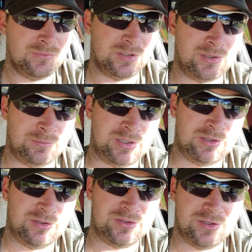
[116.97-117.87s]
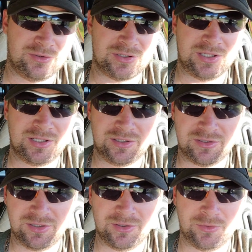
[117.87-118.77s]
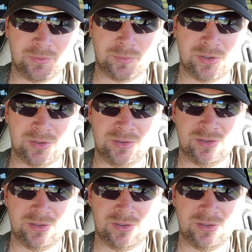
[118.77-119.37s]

Doesn't mean you still can't get killed, but